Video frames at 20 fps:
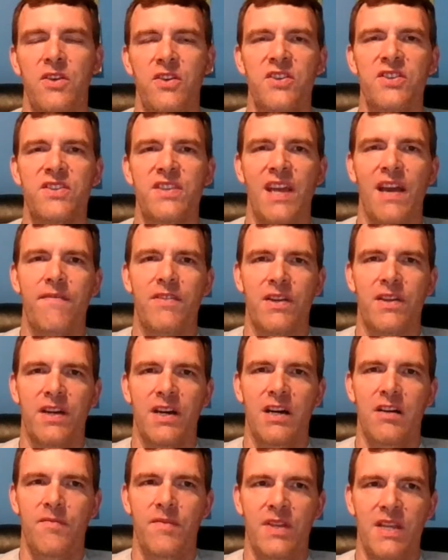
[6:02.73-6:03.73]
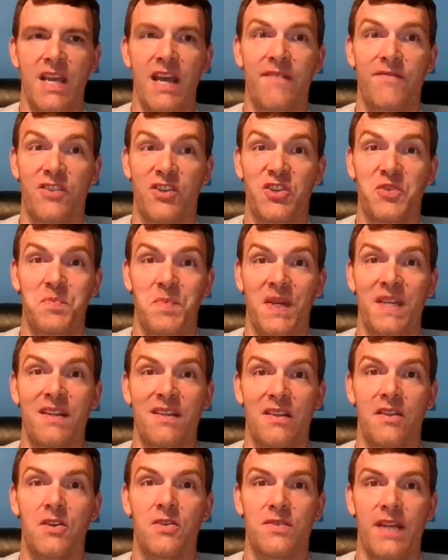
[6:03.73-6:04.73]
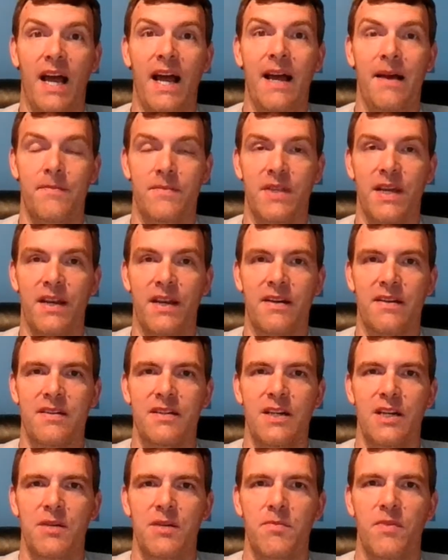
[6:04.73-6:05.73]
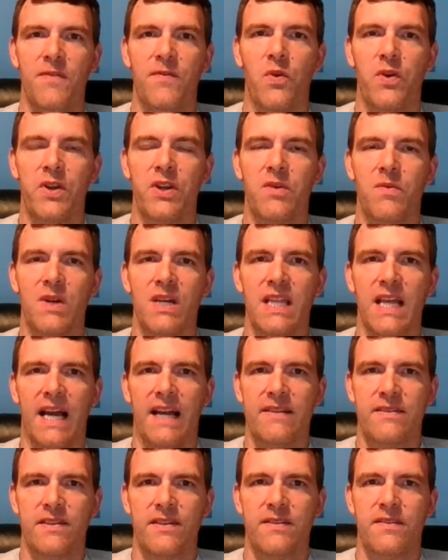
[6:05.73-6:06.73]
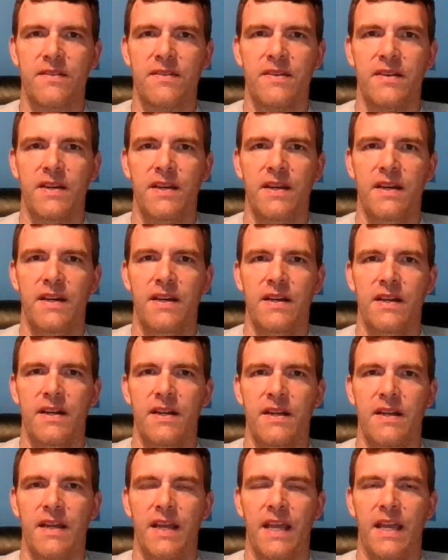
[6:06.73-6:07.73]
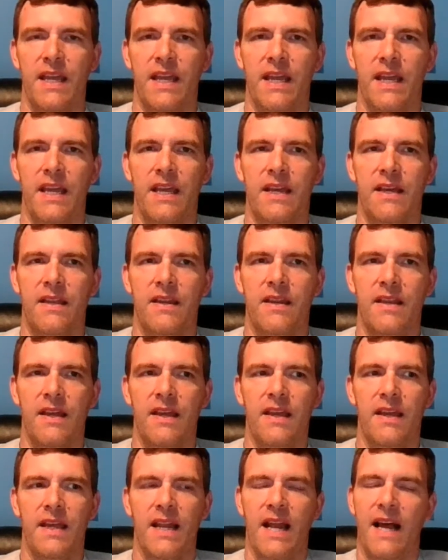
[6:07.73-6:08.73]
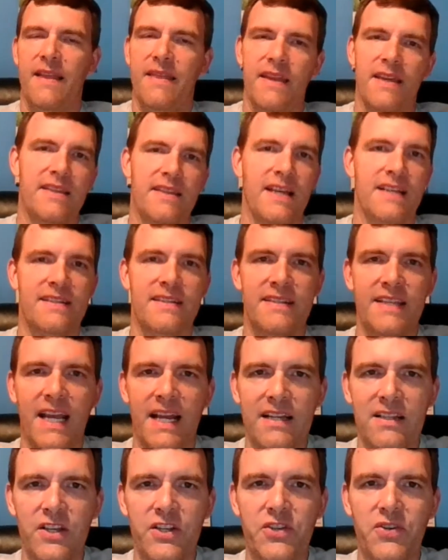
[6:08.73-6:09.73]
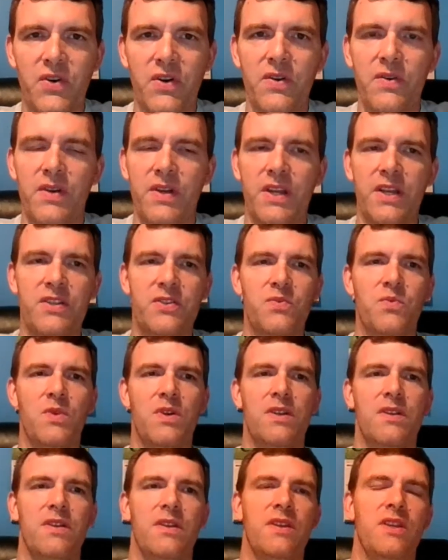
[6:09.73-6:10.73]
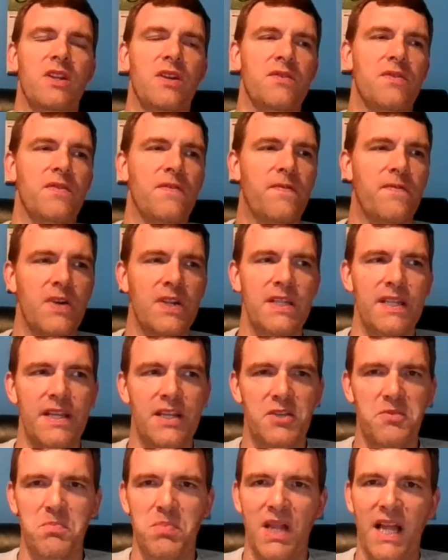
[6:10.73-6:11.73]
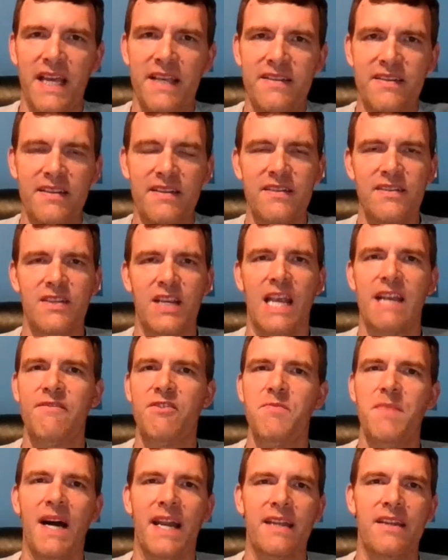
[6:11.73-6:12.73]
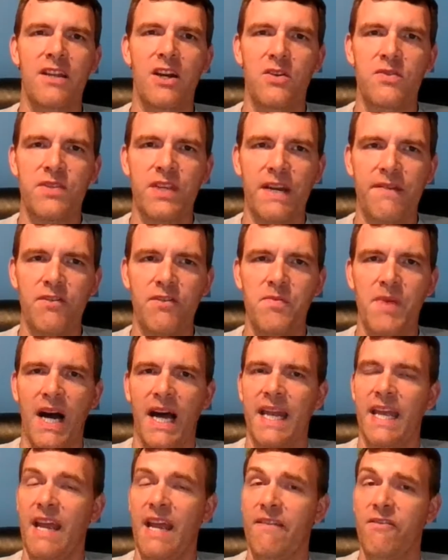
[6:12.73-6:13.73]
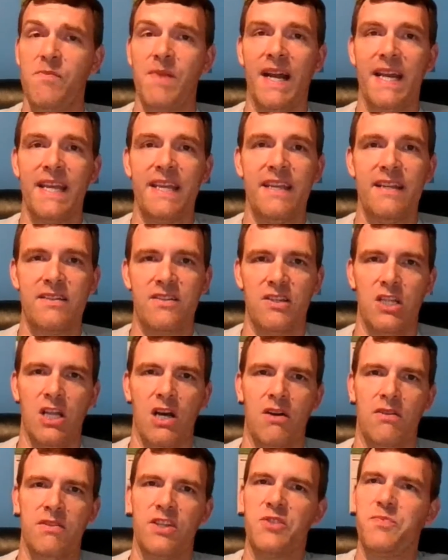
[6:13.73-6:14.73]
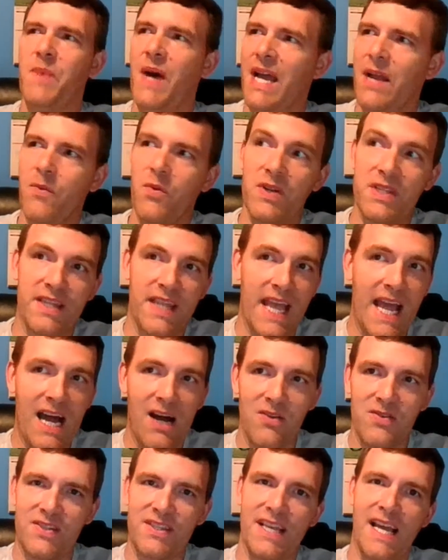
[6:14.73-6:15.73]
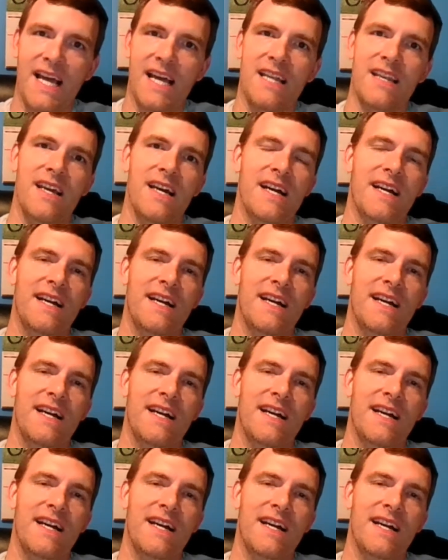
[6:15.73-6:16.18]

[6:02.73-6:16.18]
just have to come and you have to spend a little time there before you realize it. And I think that's exactly true. It's one of the friendliest places. Everybody knows everybody. Everybody gets along despite what the outside